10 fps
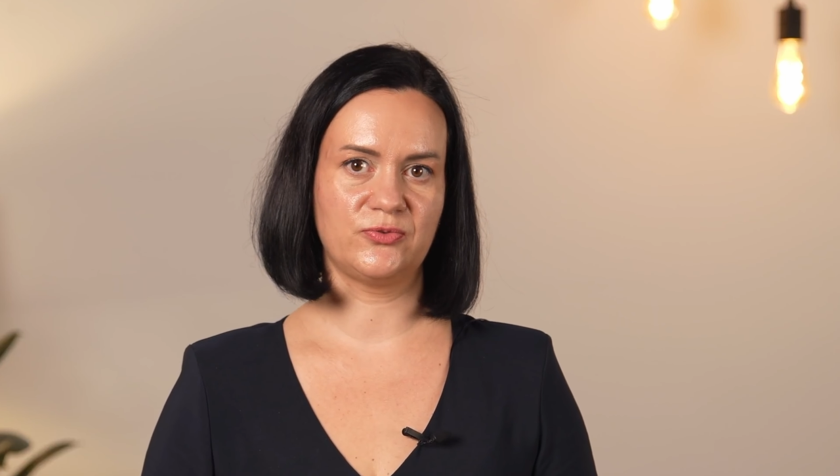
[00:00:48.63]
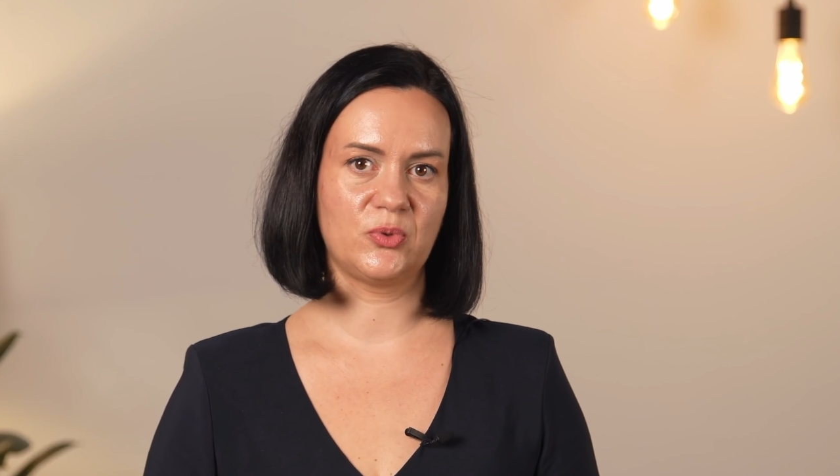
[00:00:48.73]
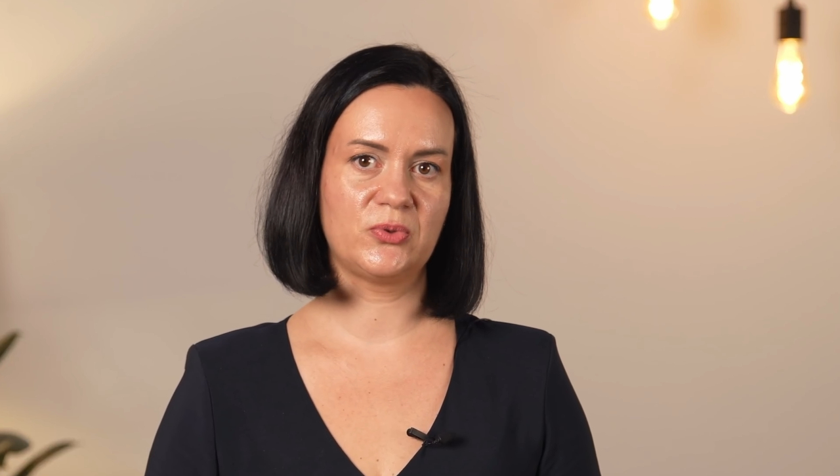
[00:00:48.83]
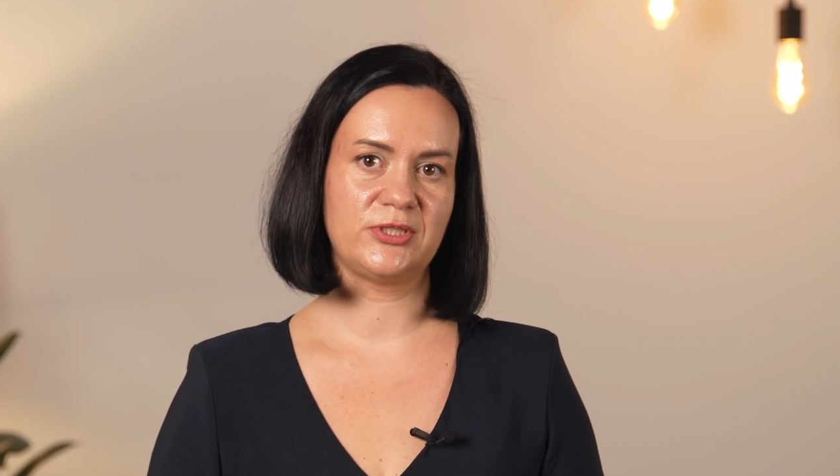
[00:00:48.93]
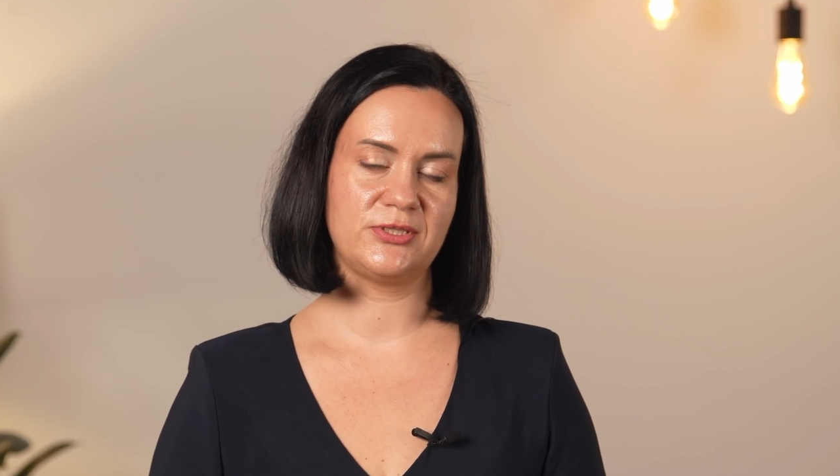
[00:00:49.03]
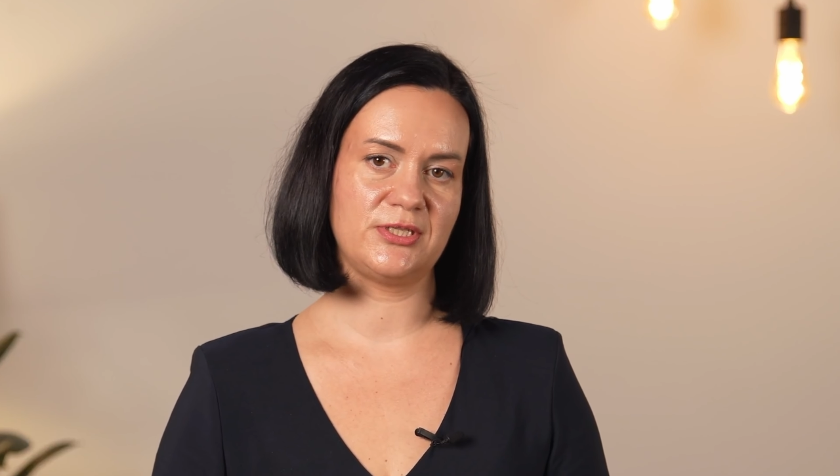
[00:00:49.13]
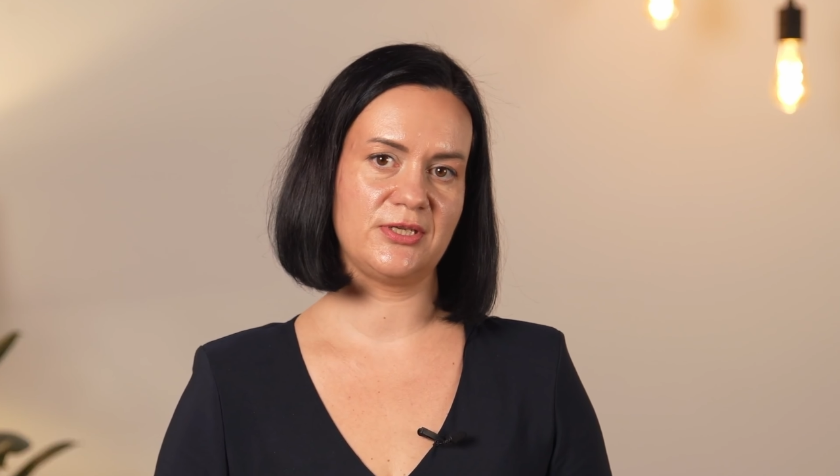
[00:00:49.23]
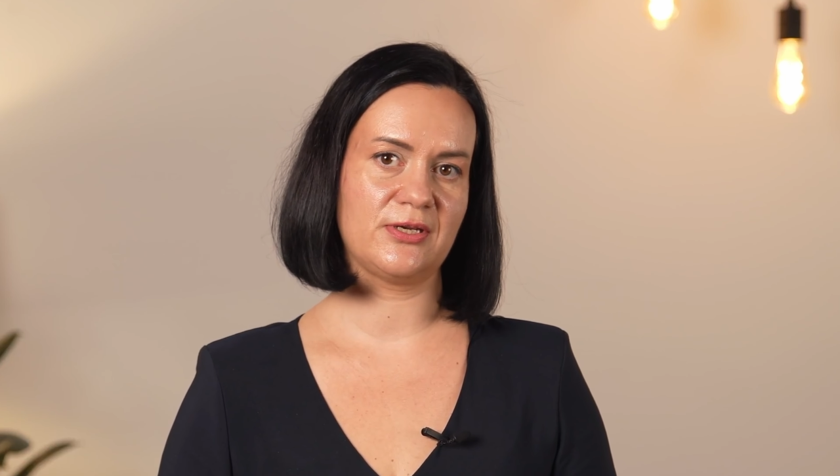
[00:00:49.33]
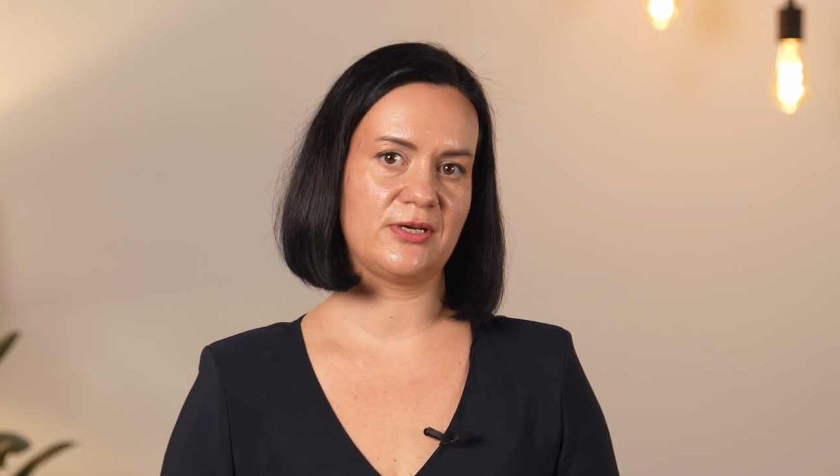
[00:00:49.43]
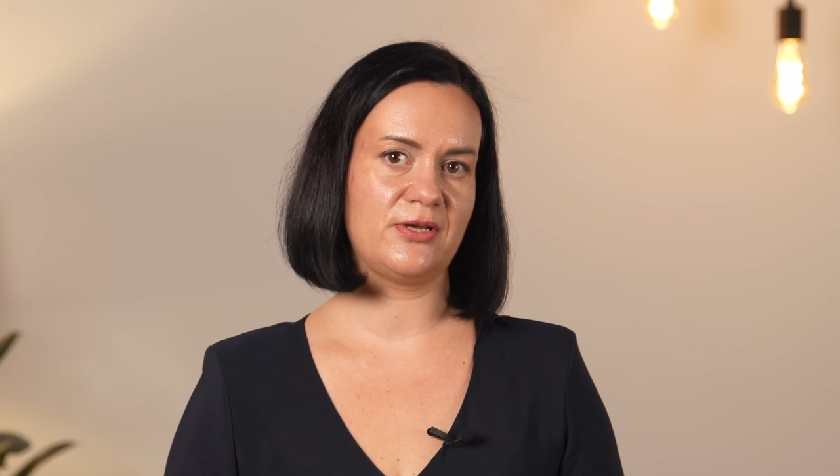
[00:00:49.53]
auditing
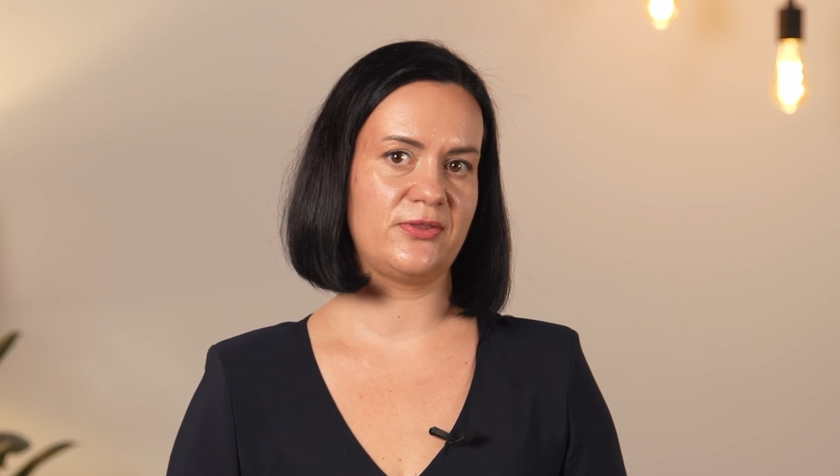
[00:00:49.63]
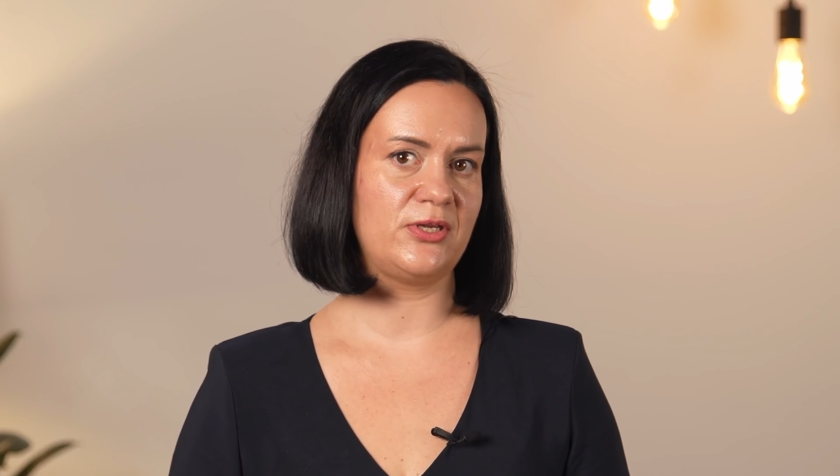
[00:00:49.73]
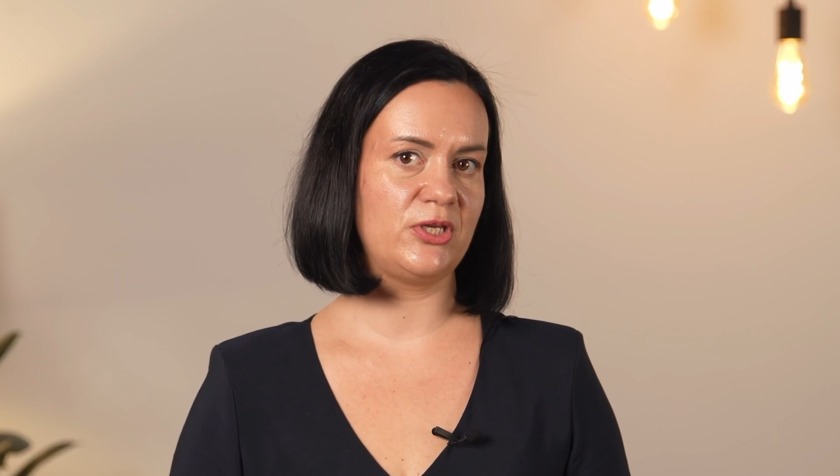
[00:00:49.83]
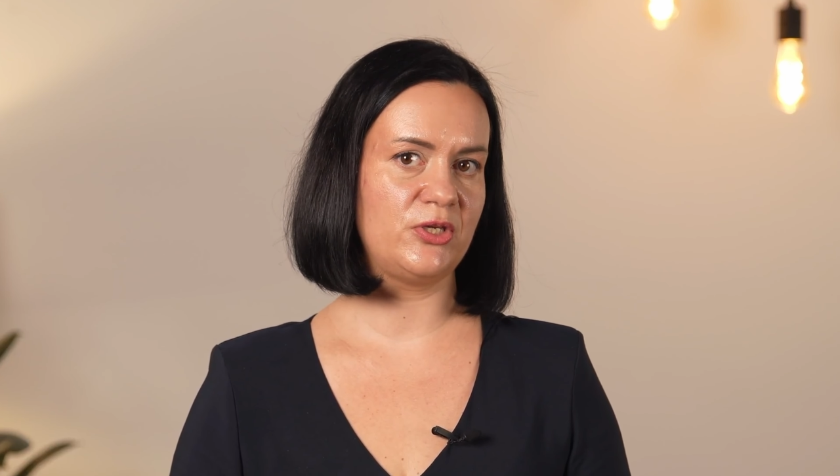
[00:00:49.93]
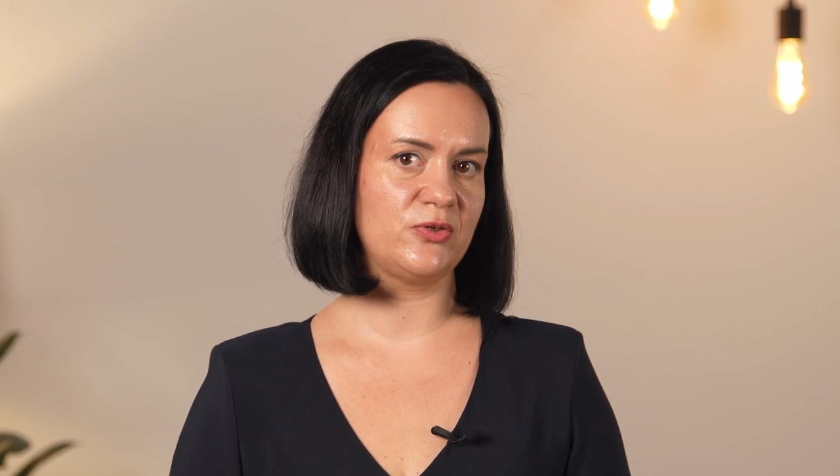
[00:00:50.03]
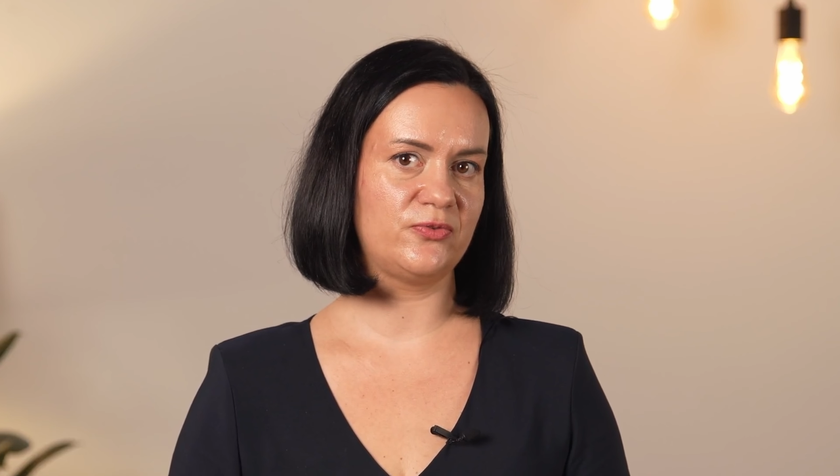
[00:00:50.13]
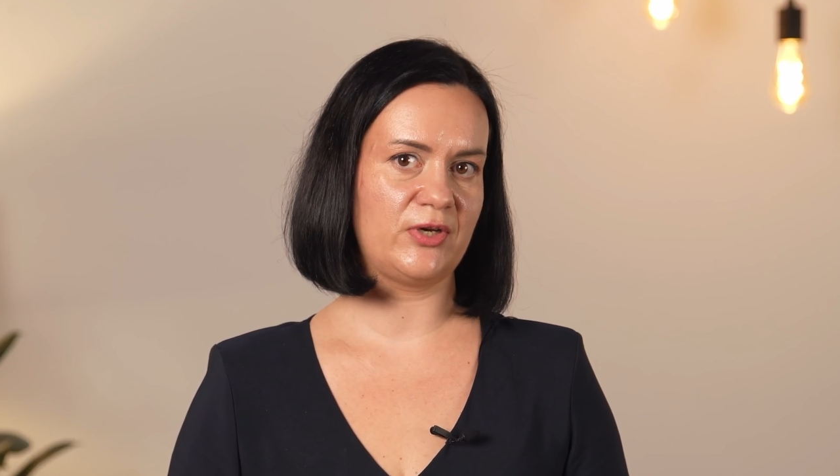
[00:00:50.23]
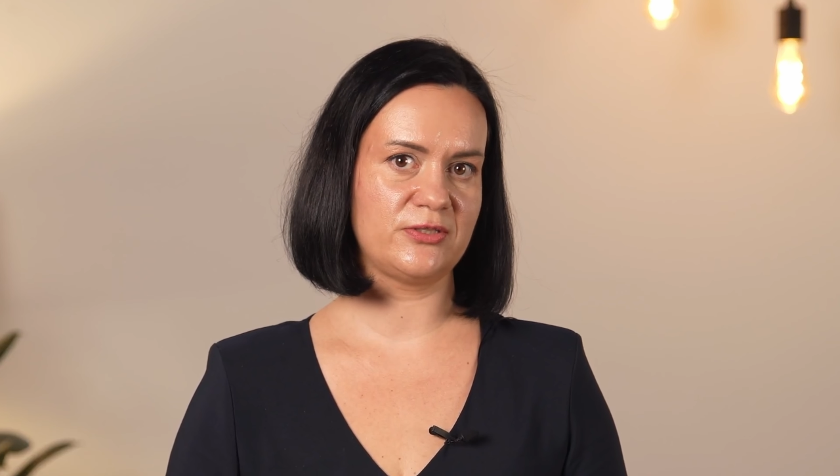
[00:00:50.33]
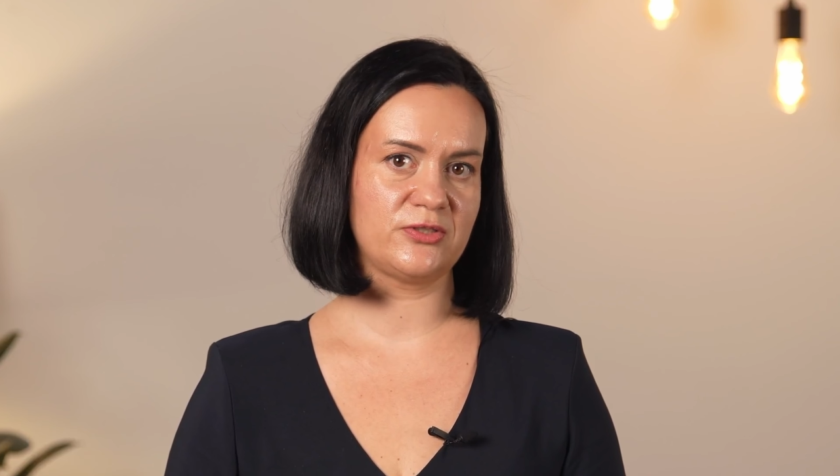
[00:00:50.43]
the EU funds